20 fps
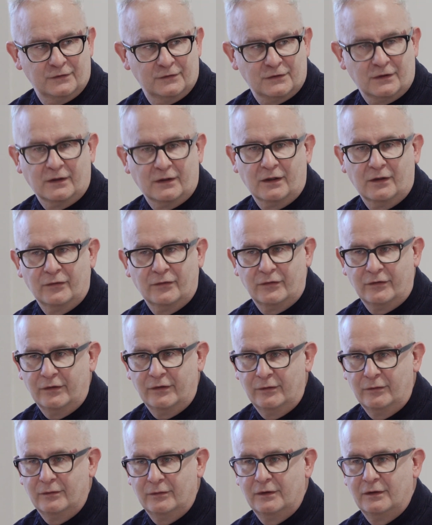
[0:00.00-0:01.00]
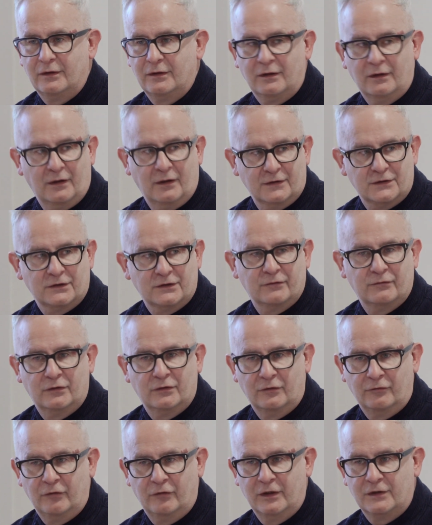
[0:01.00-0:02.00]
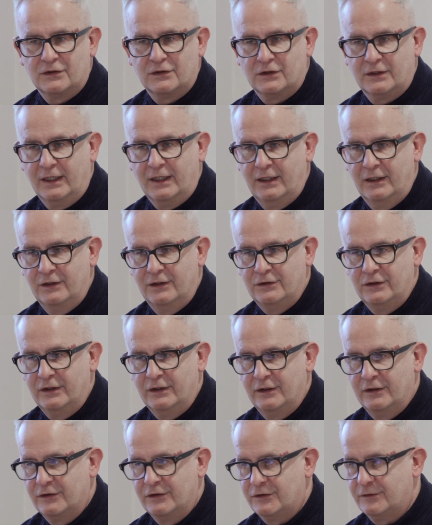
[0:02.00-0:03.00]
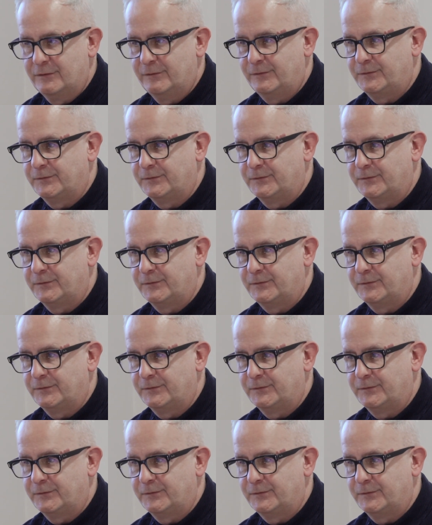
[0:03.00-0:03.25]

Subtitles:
it's got to go through lots of governance stages.